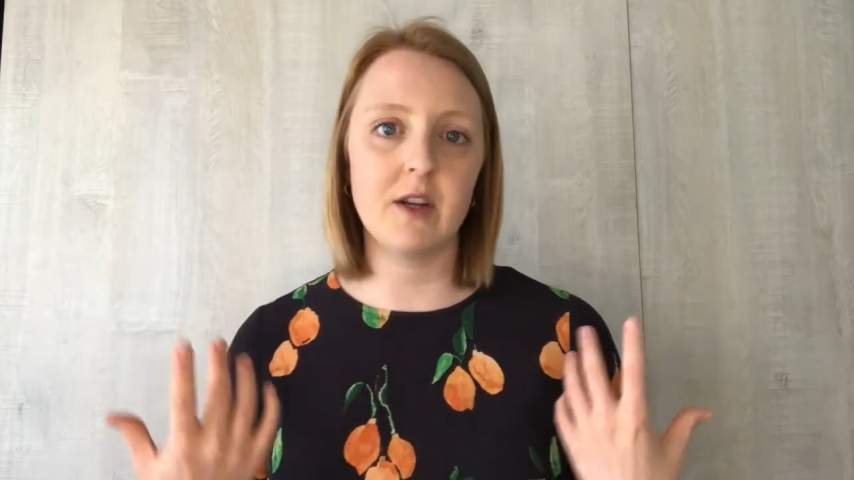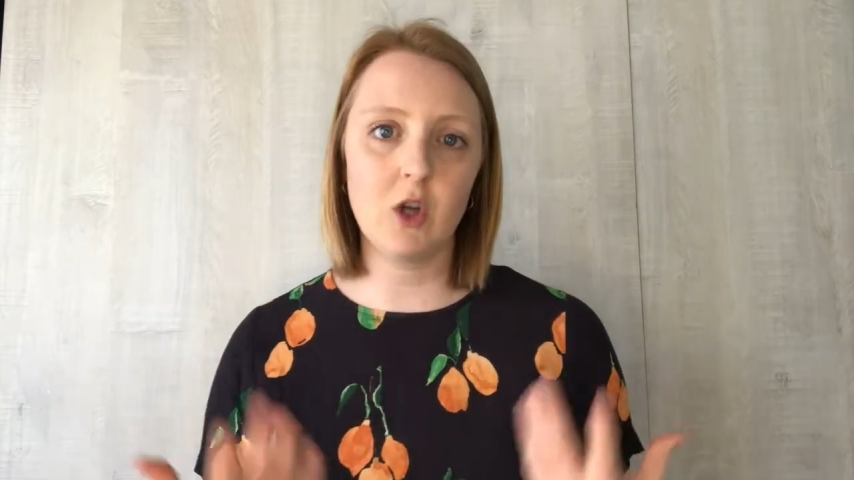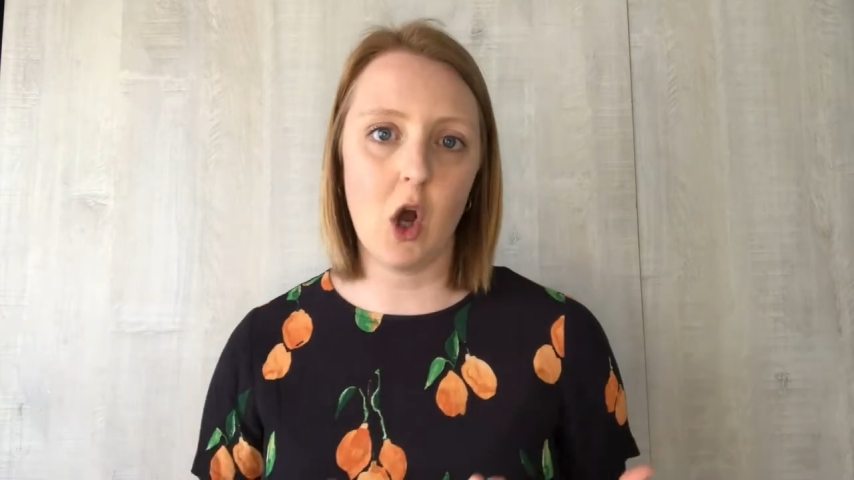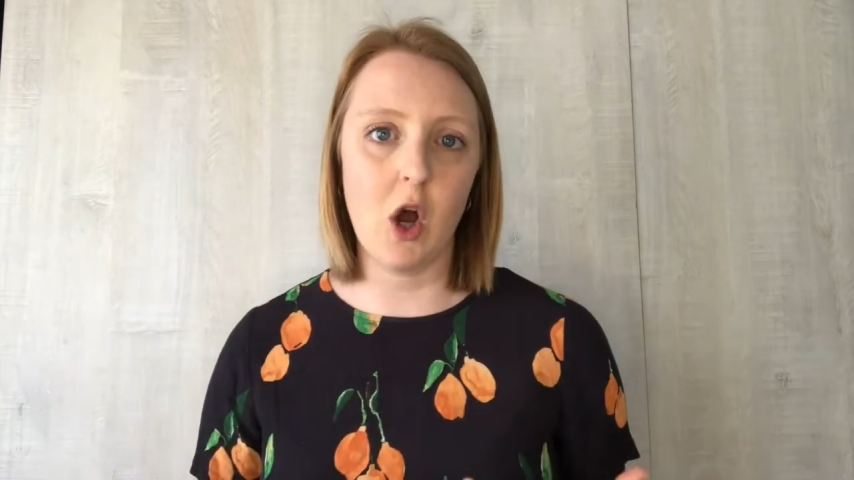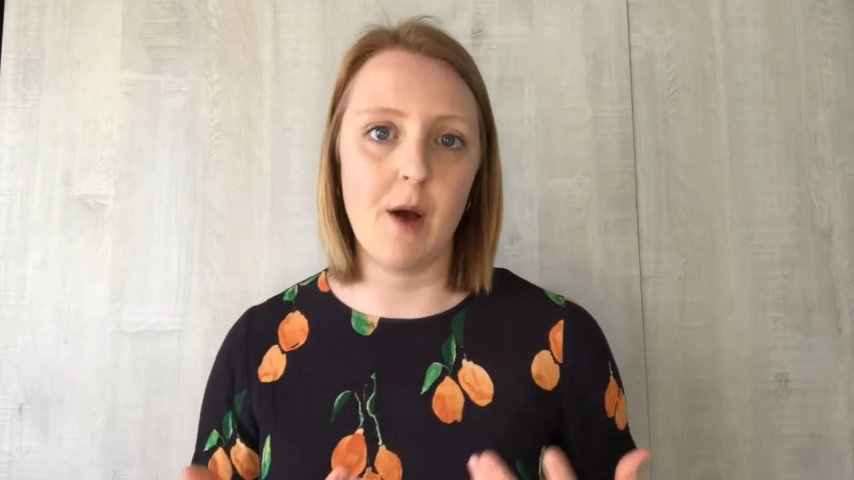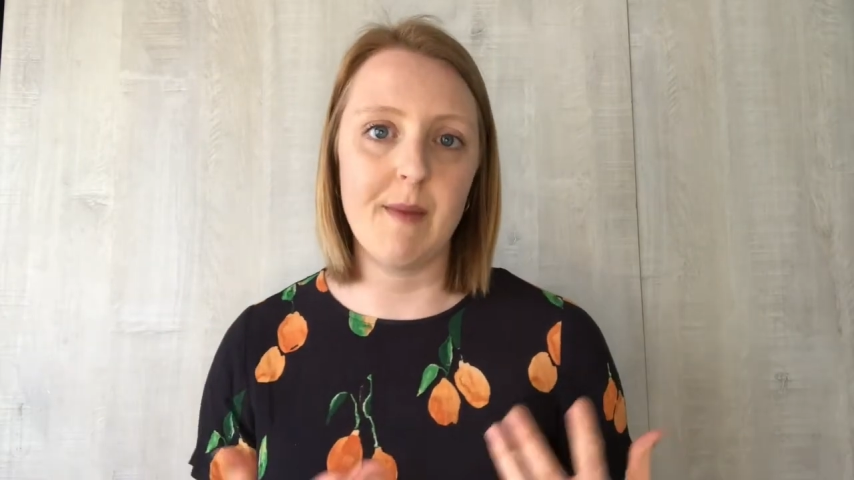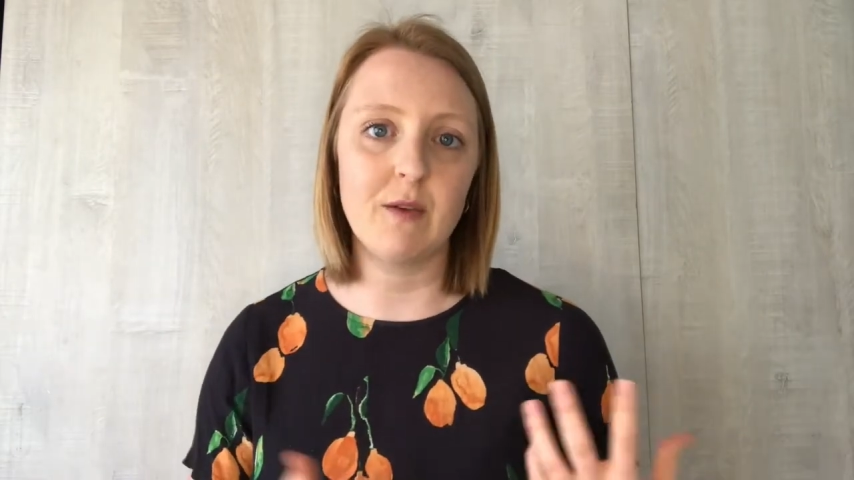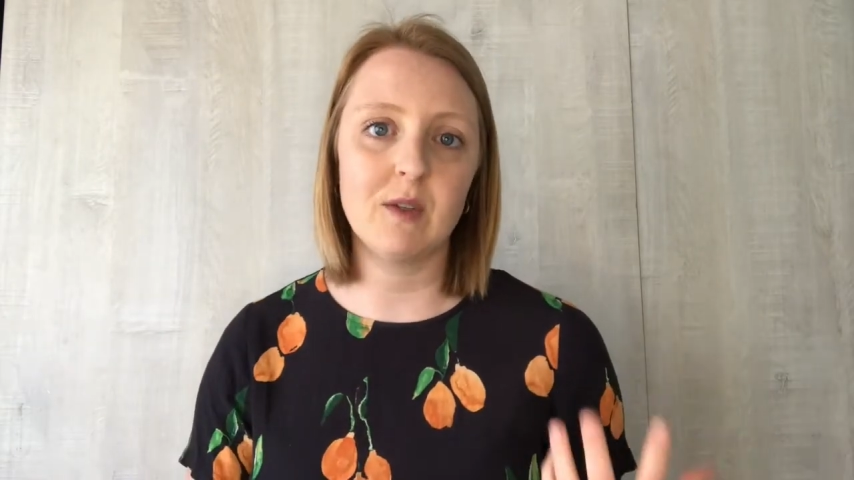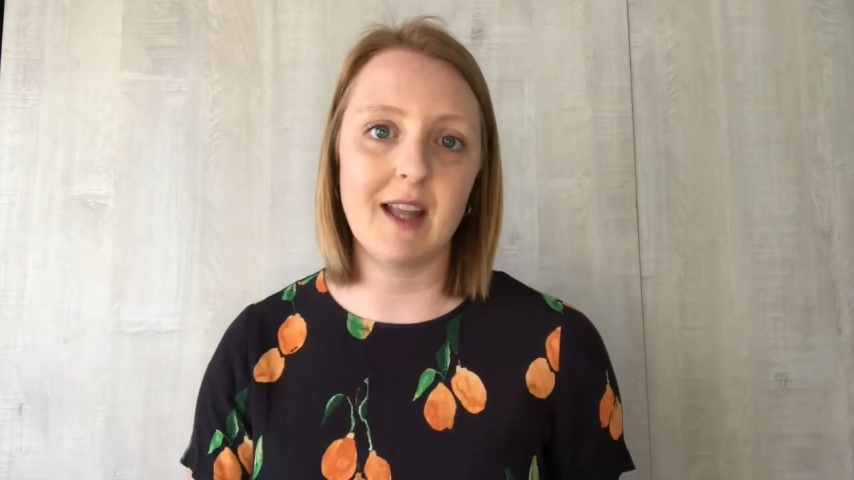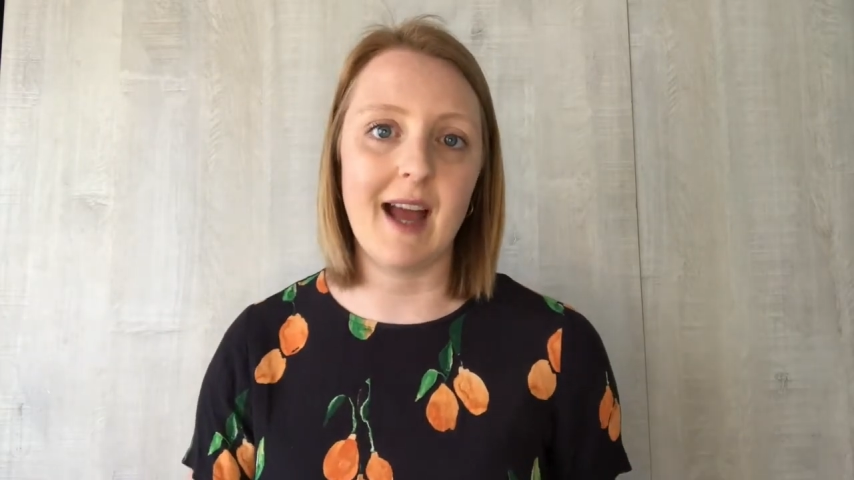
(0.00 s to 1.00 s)
calm and
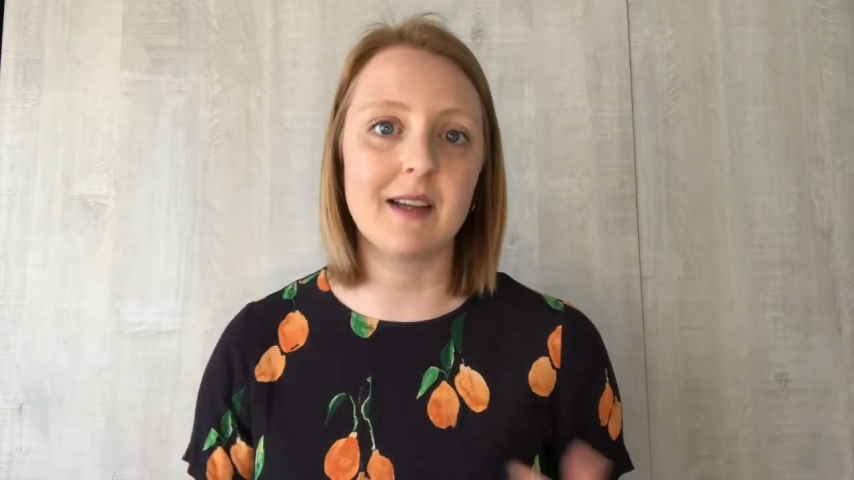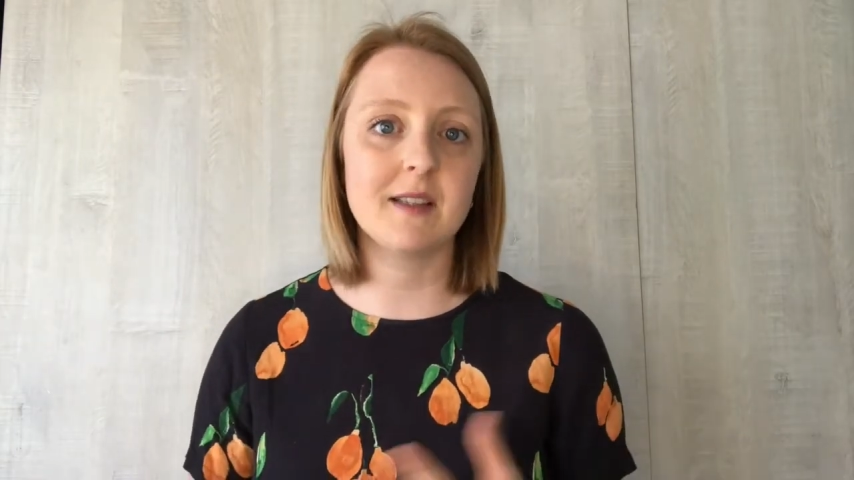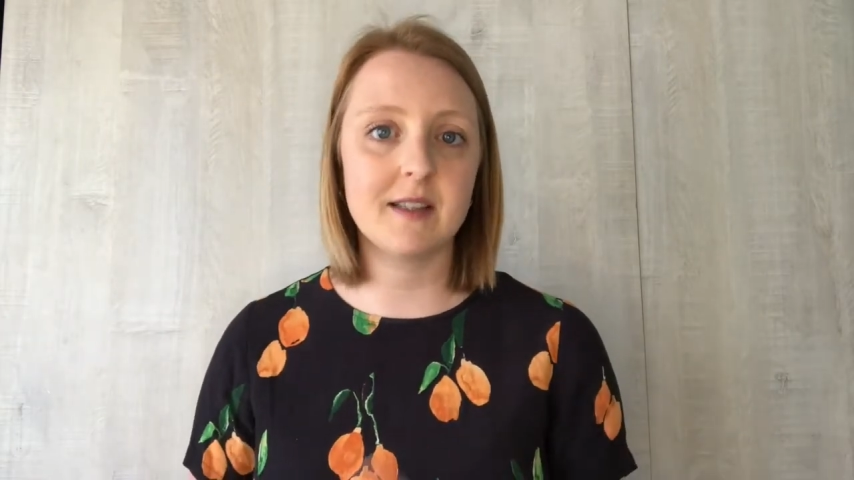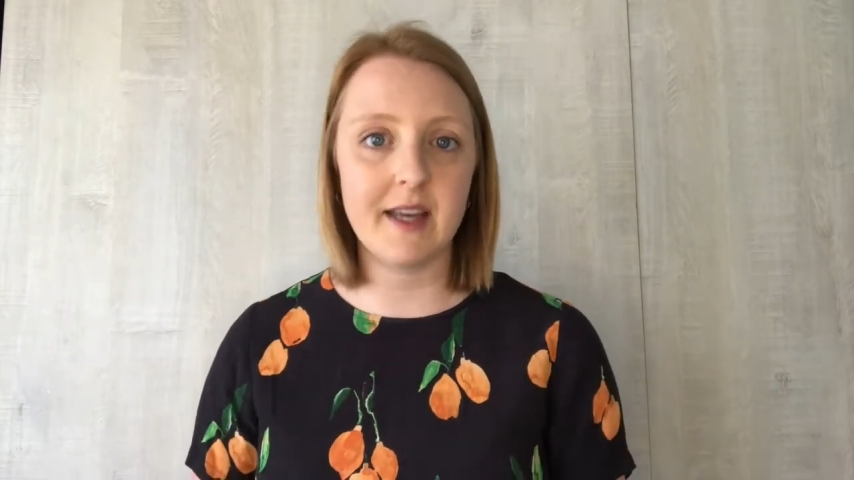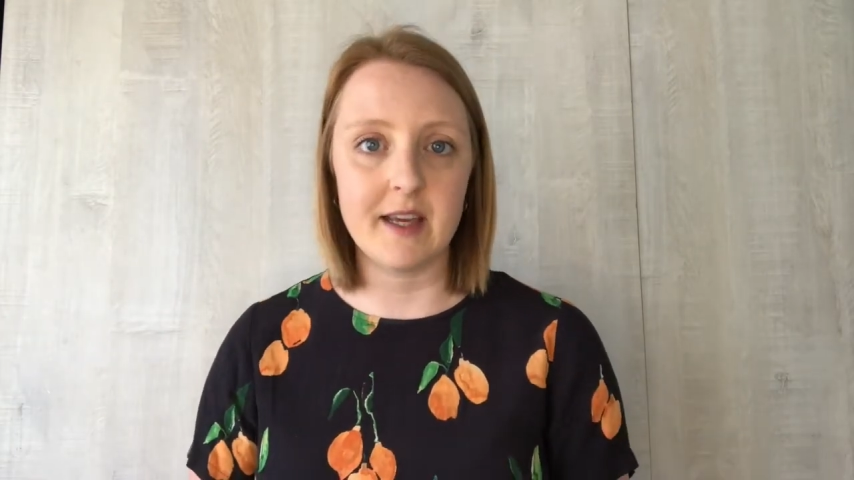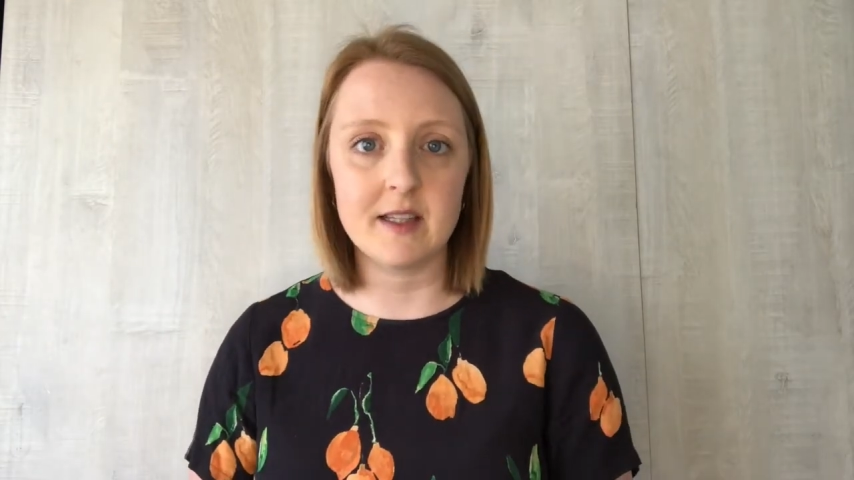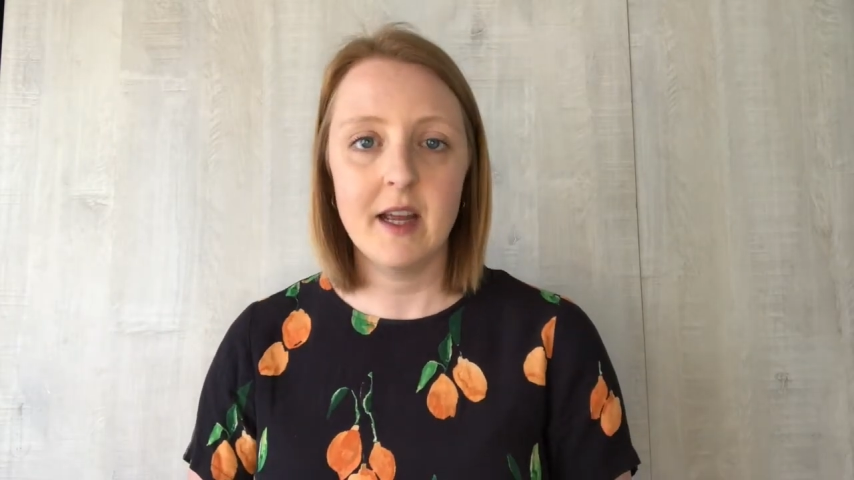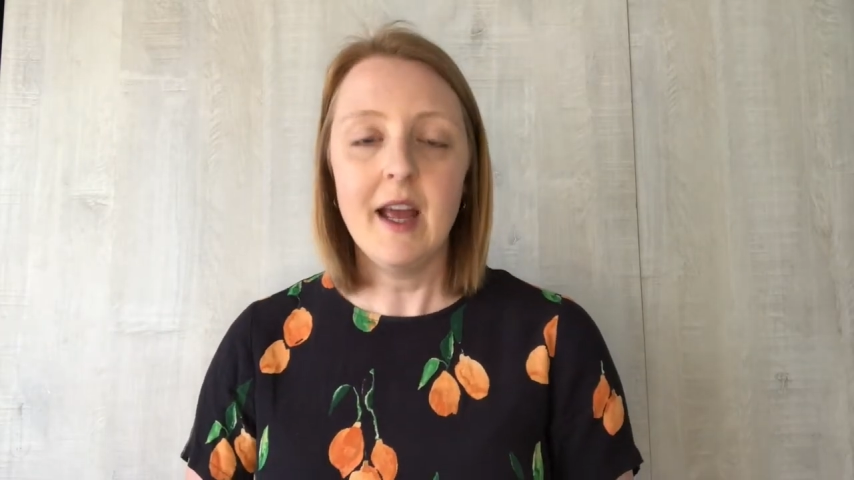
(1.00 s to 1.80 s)
relaxed state.